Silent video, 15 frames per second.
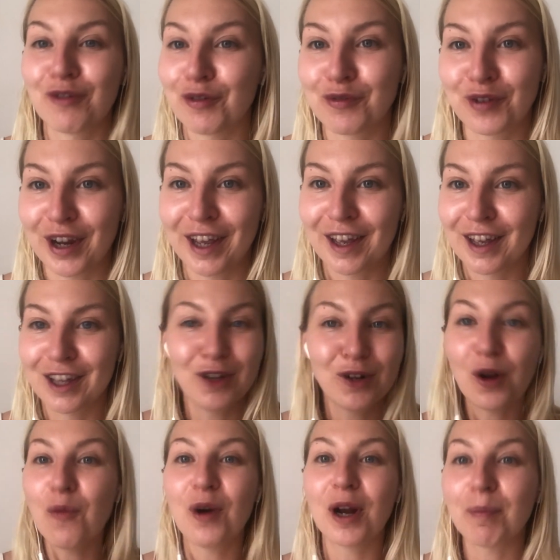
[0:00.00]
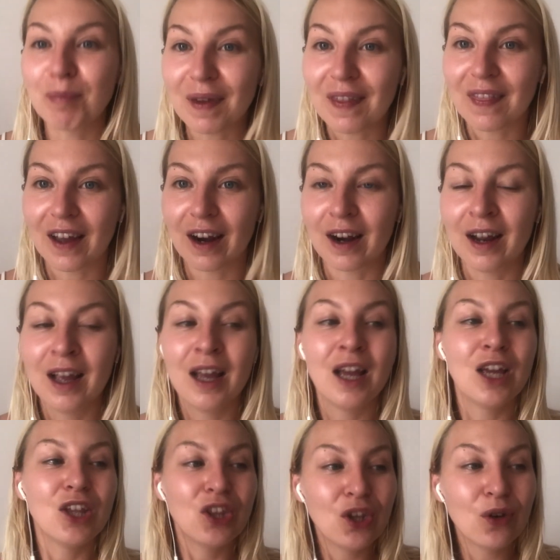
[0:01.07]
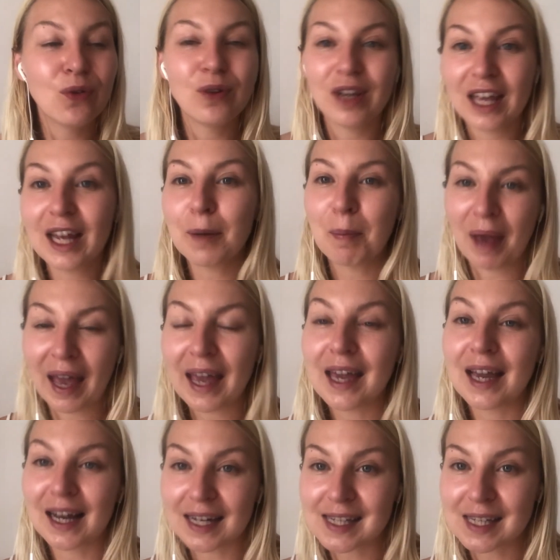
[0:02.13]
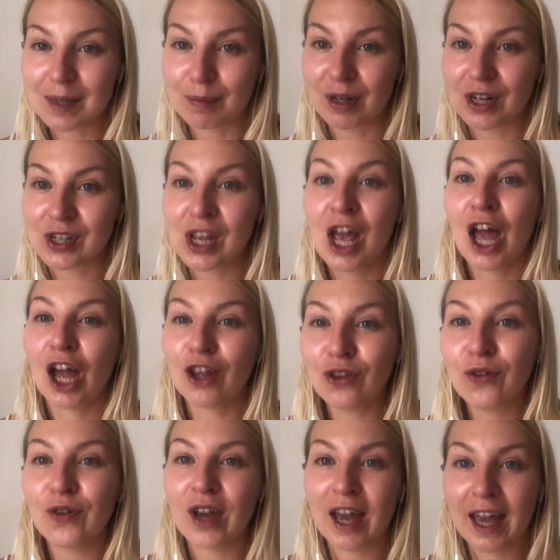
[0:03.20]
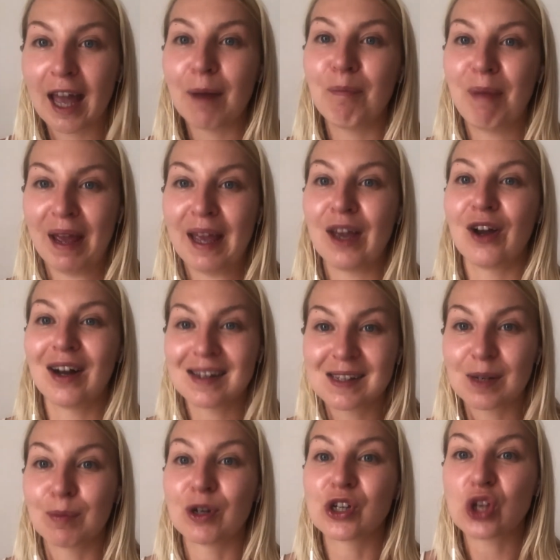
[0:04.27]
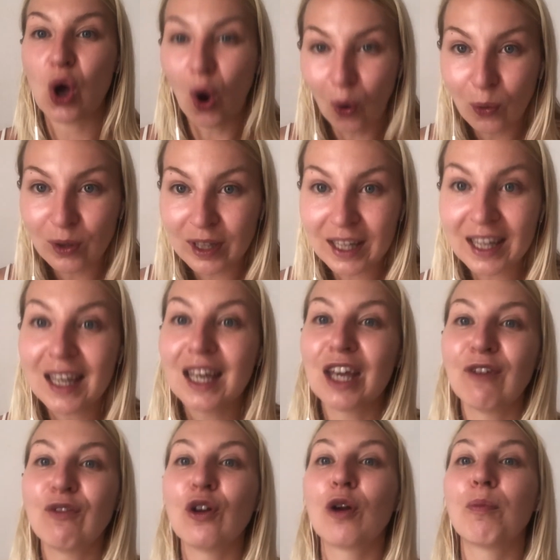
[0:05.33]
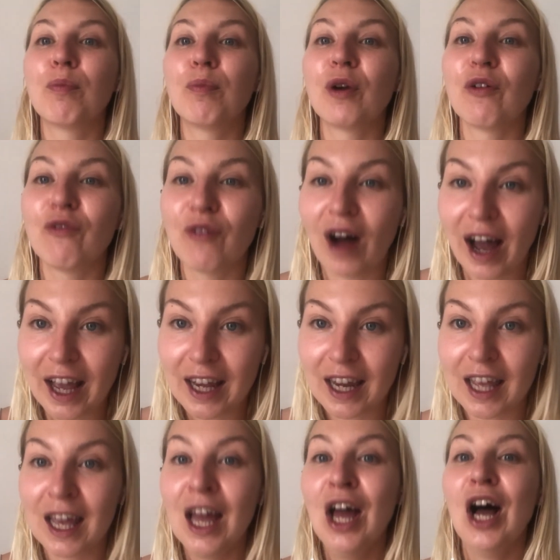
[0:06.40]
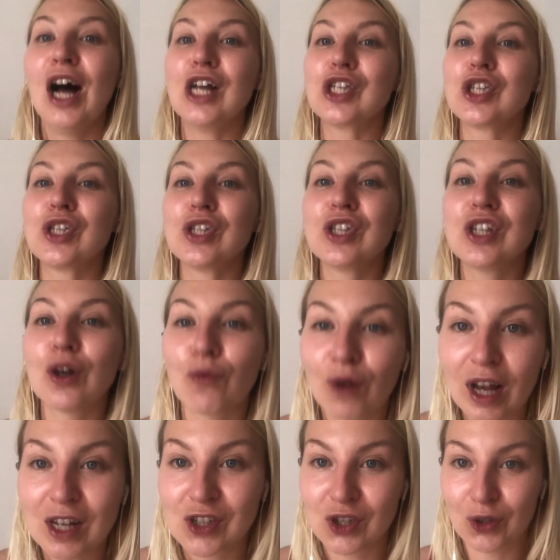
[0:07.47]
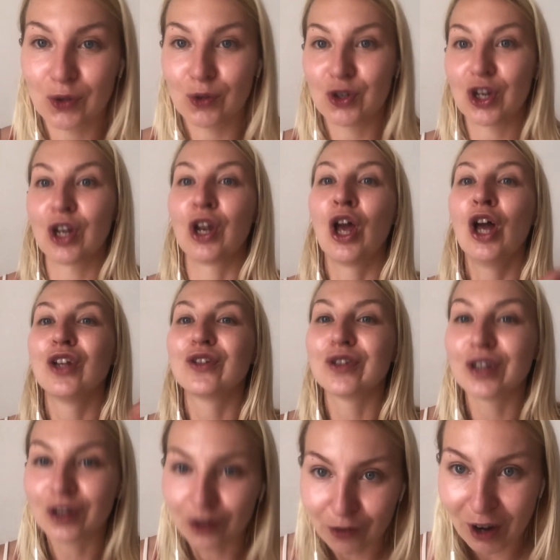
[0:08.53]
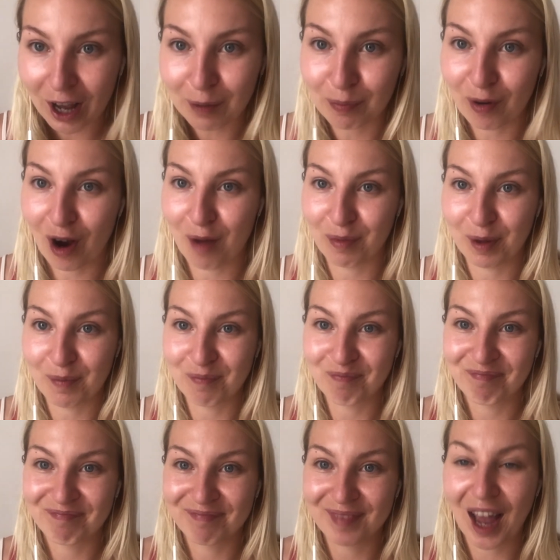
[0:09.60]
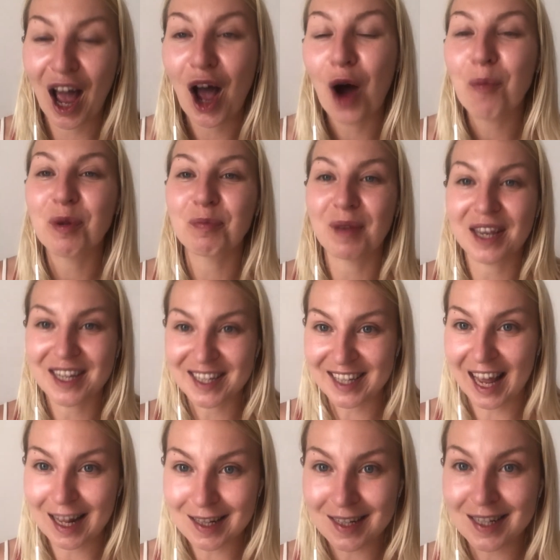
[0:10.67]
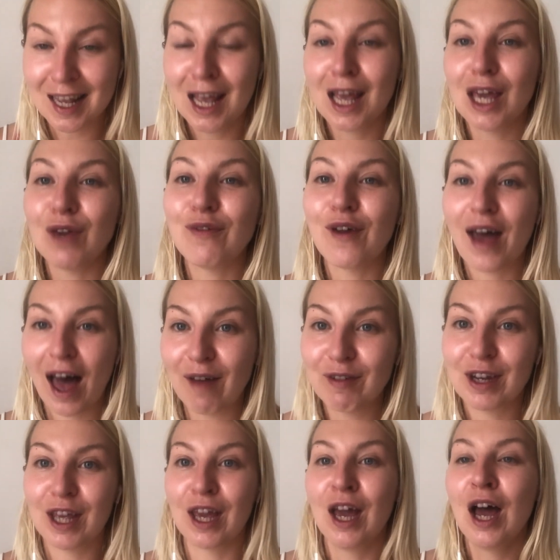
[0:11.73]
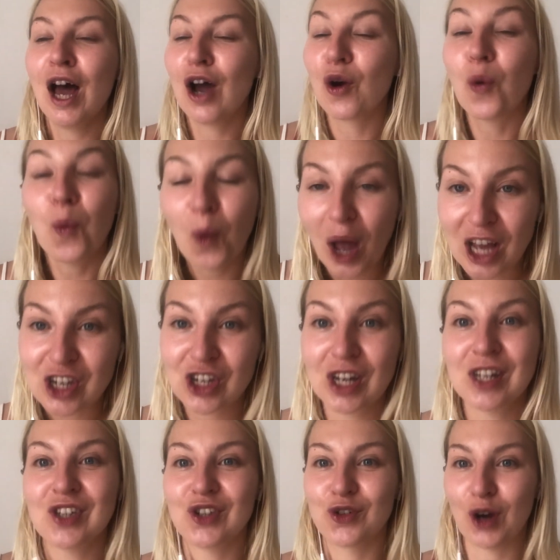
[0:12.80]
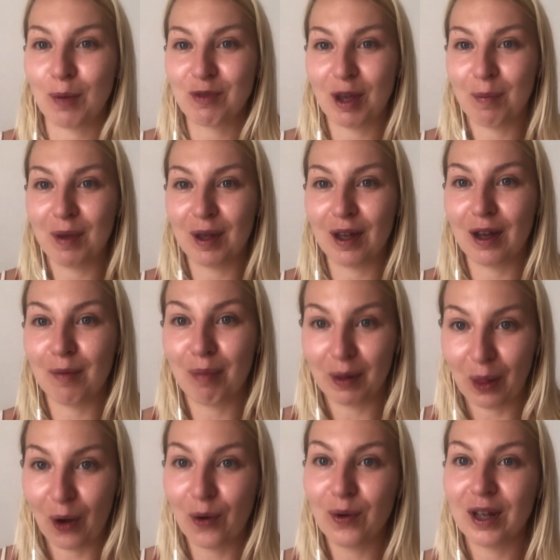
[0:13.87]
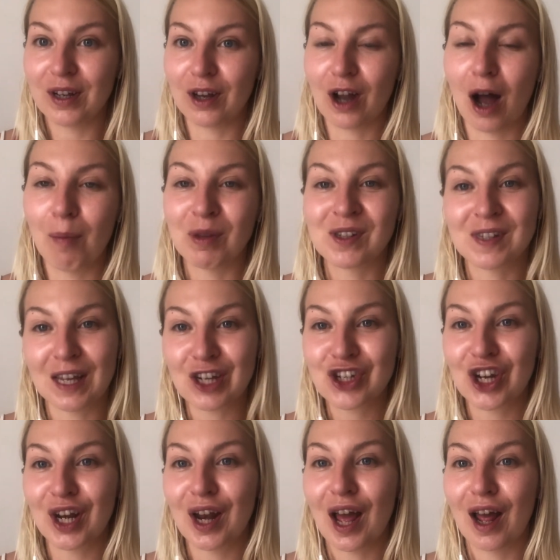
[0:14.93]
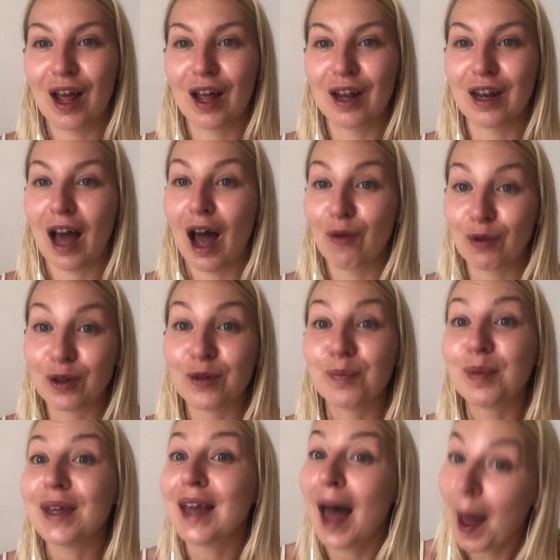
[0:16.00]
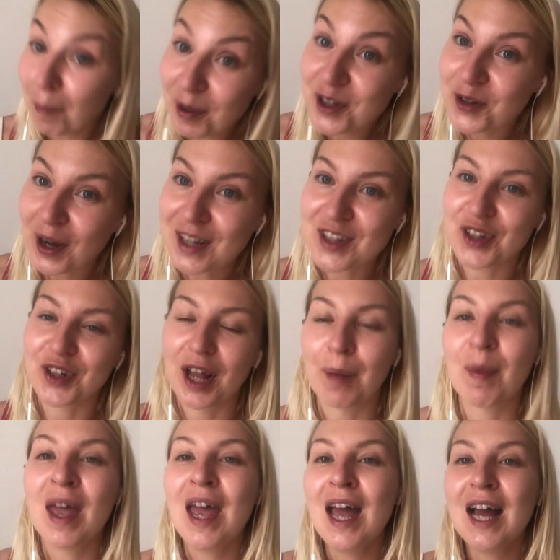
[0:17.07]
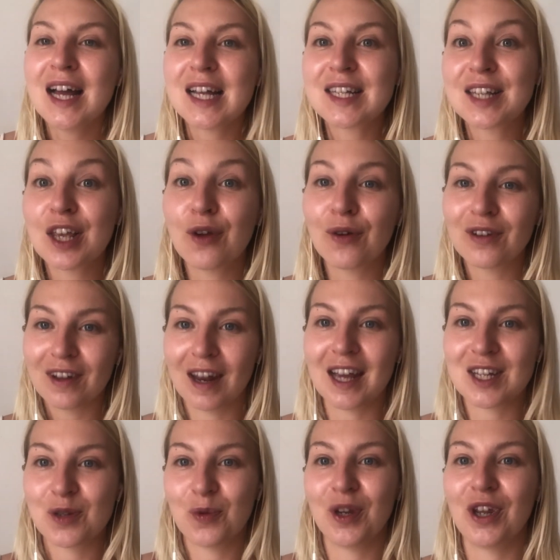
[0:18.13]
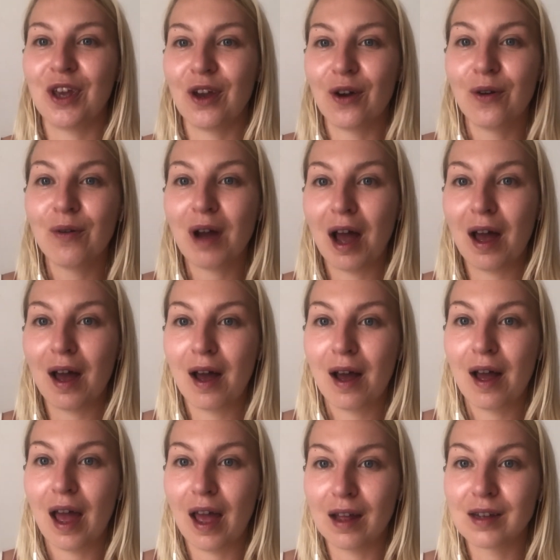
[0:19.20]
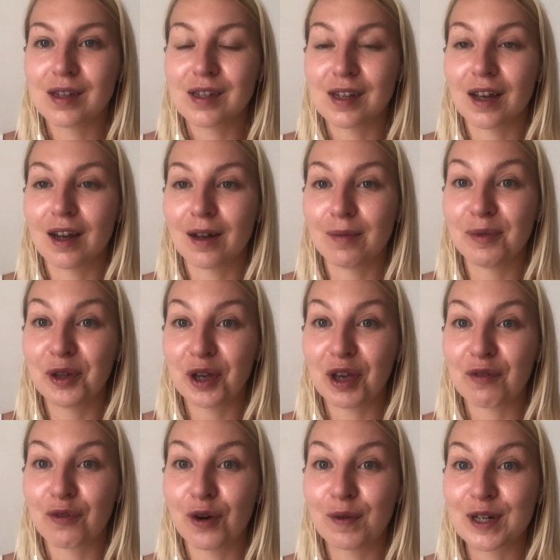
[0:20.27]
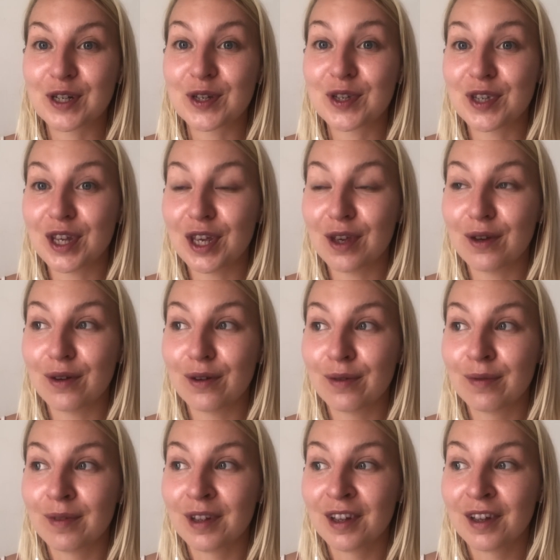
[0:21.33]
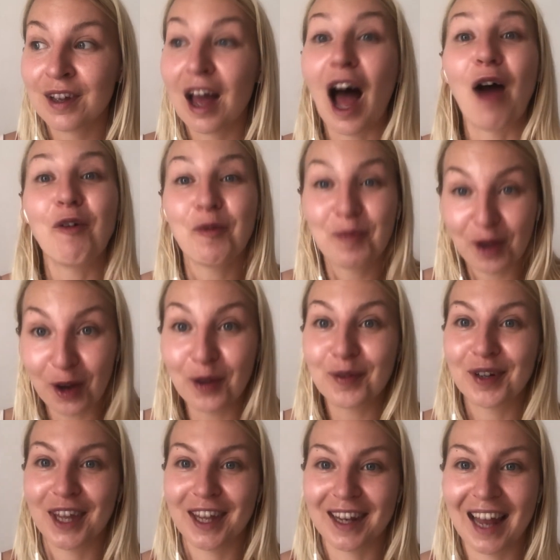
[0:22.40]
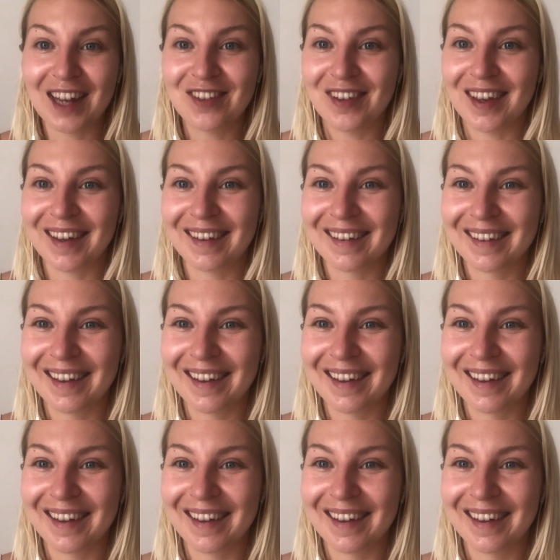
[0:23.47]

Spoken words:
for free. You don't want to be there. You need paying customers, and you can get paying customers only if you're providing a direct solution to the direct problem. I hope it makes sense. If you have any questions, drop them below in the comment section, and I will be happy to answer them. I'll see you on the next video, and looking forward to see you. I will be already in Latvia.